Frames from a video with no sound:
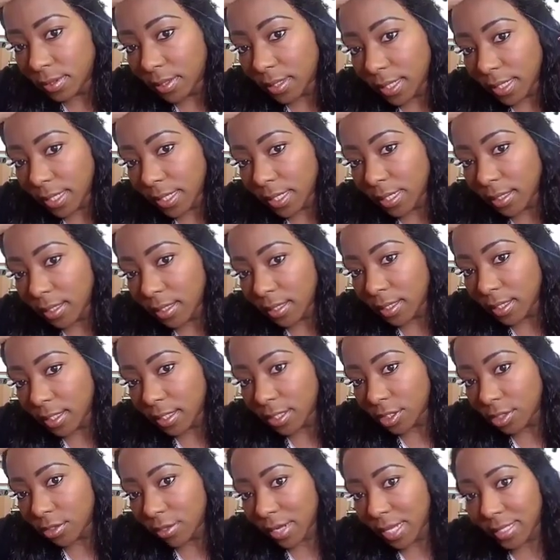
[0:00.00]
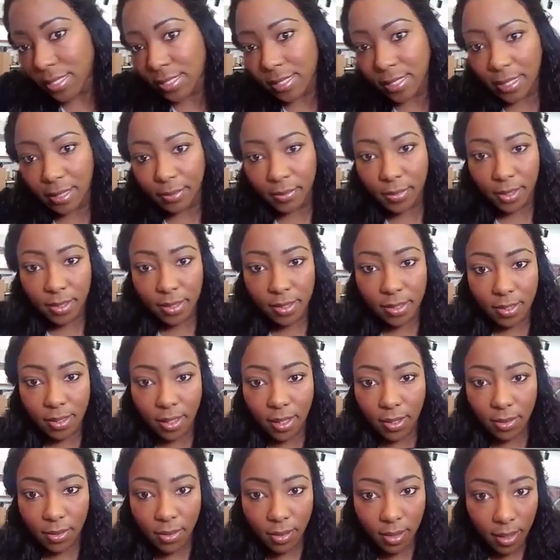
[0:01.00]
And it does dry seamless,
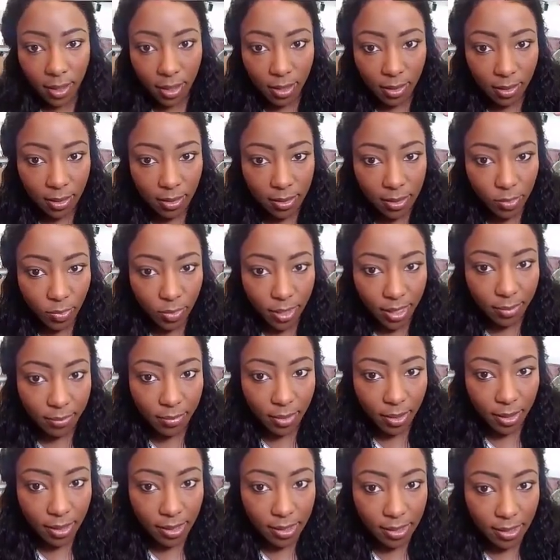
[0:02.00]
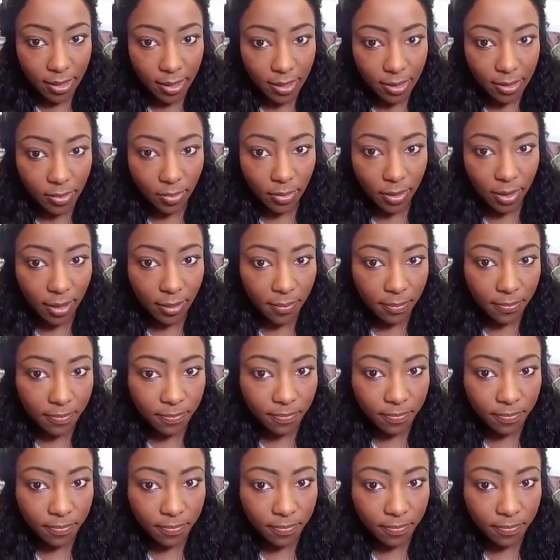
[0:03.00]
so it looks wet because it is wet.